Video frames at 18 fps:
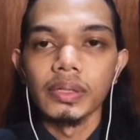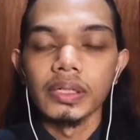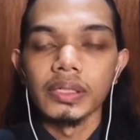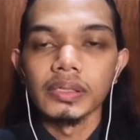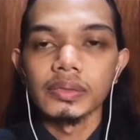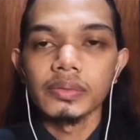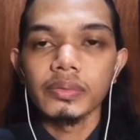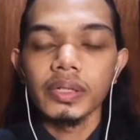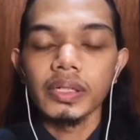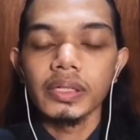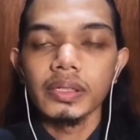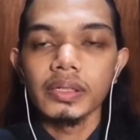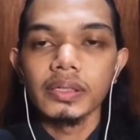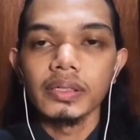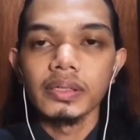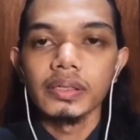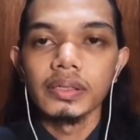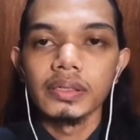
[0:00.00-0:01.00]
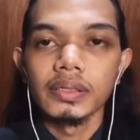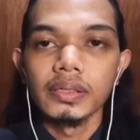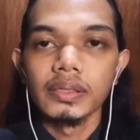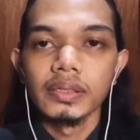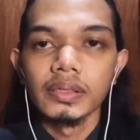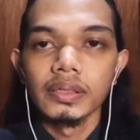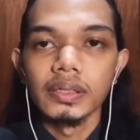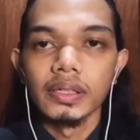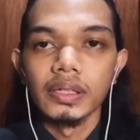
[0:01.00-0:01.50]
squared
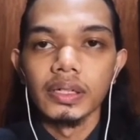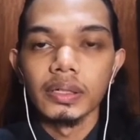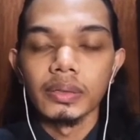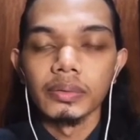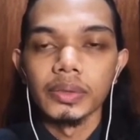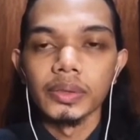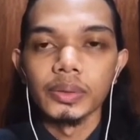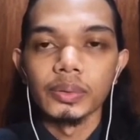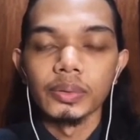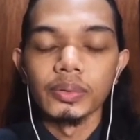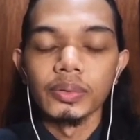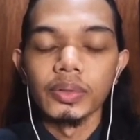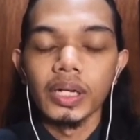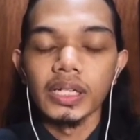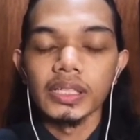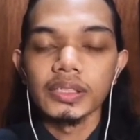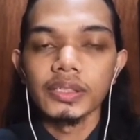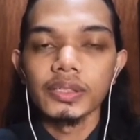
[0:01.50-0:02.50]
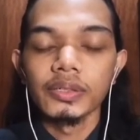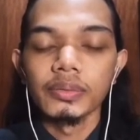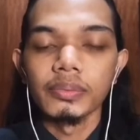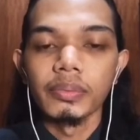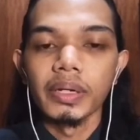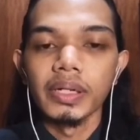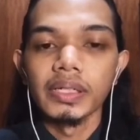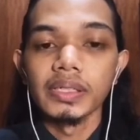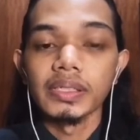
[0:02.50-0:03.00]
equal to x cubed
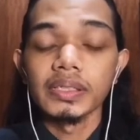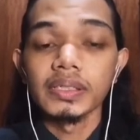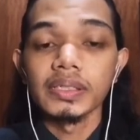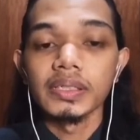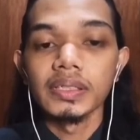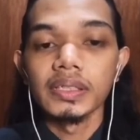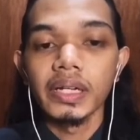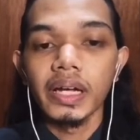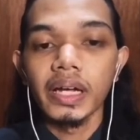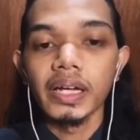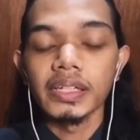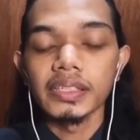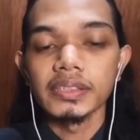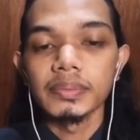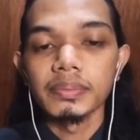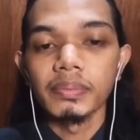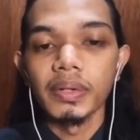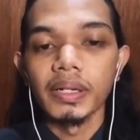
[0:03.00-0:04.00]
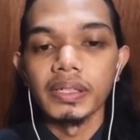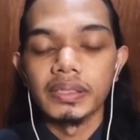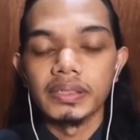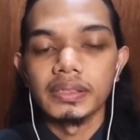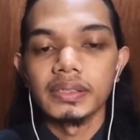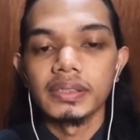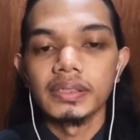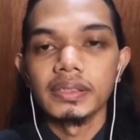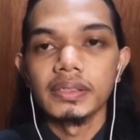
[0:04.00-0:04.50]
minus x plus
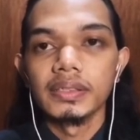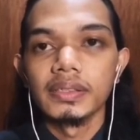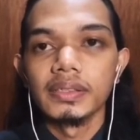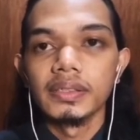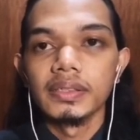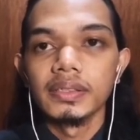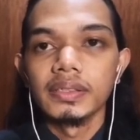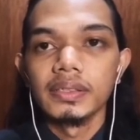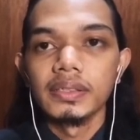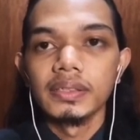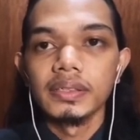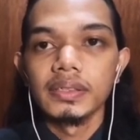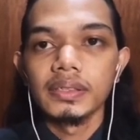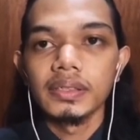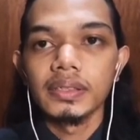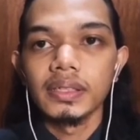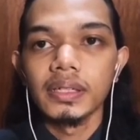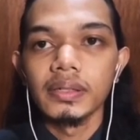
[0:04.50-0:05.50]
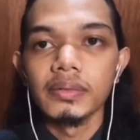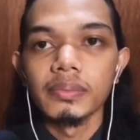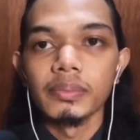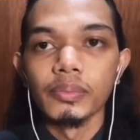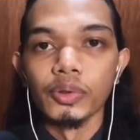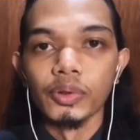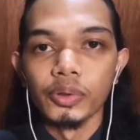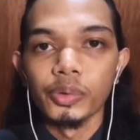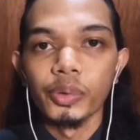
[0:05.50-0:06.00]
10
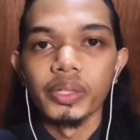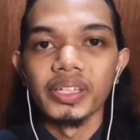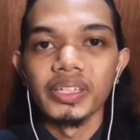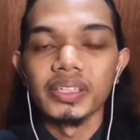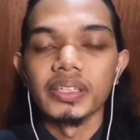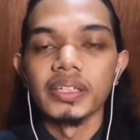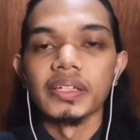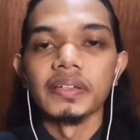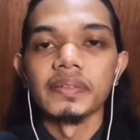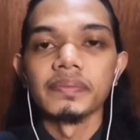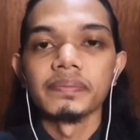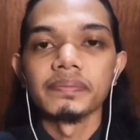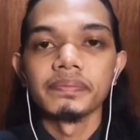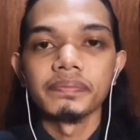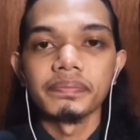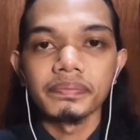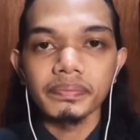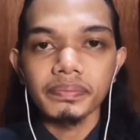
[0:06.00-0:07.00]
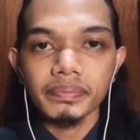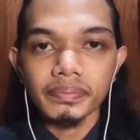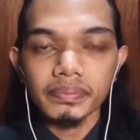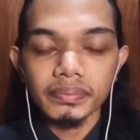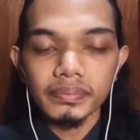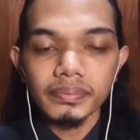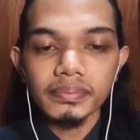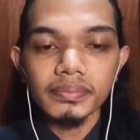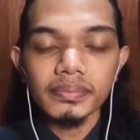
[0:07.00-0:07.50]
mod 23.
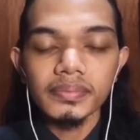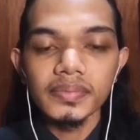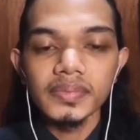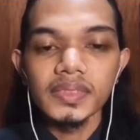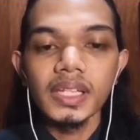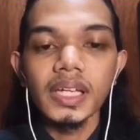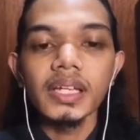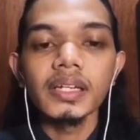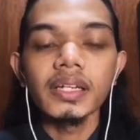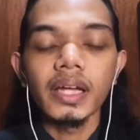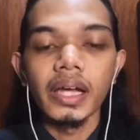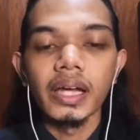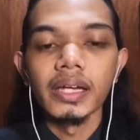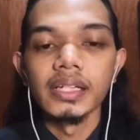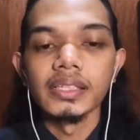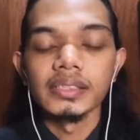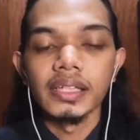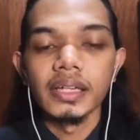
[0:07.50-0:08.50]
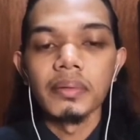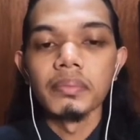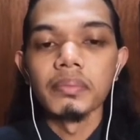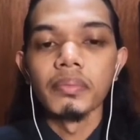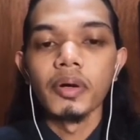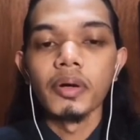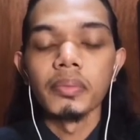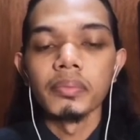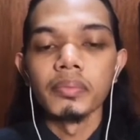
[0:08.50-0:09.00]
Then Alice and
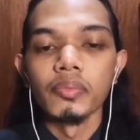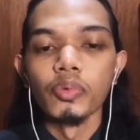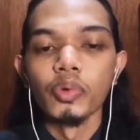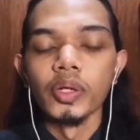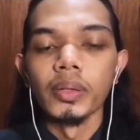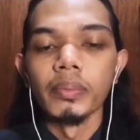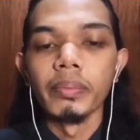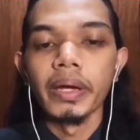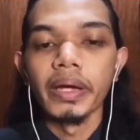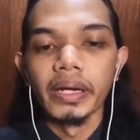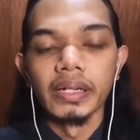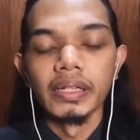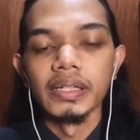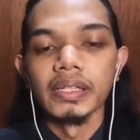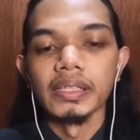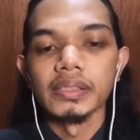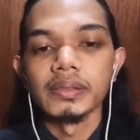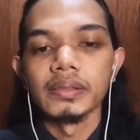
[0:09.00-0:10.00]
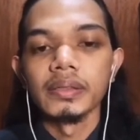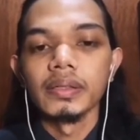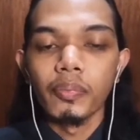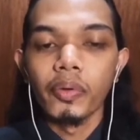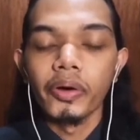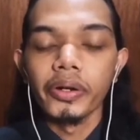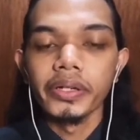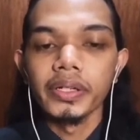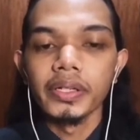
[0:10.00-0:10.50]
Bob will make a list
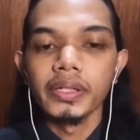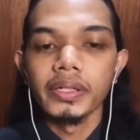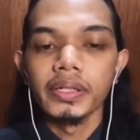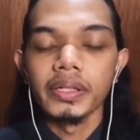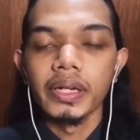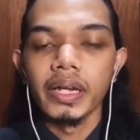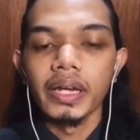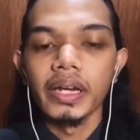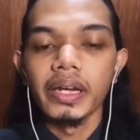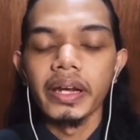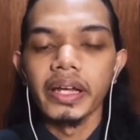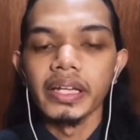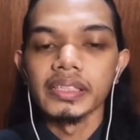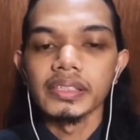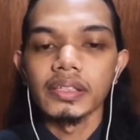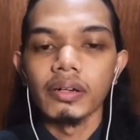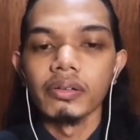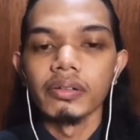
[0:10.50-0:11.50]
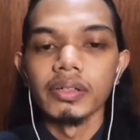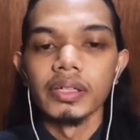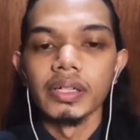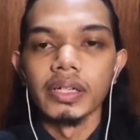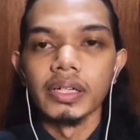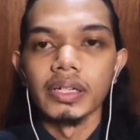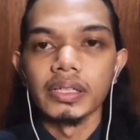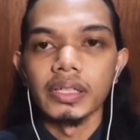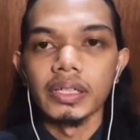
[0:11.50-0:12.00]
point that lies on the
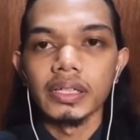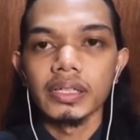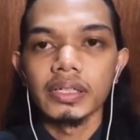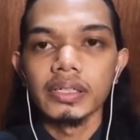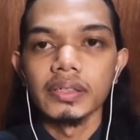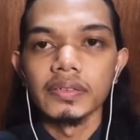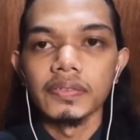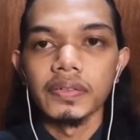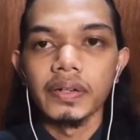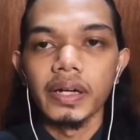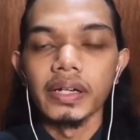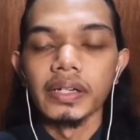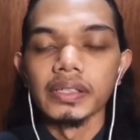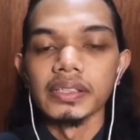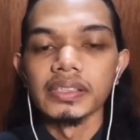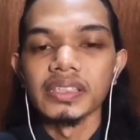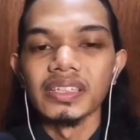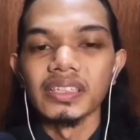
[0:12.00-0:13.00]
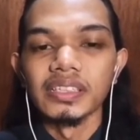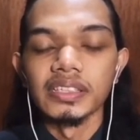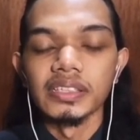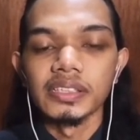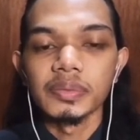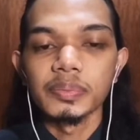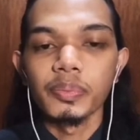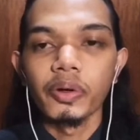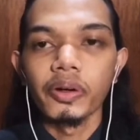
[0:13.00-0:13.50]
elliptic curve and assign its
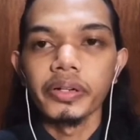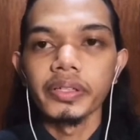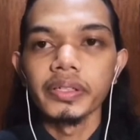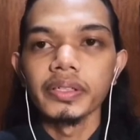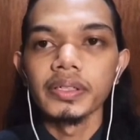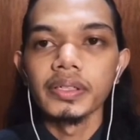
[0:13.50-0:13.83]
point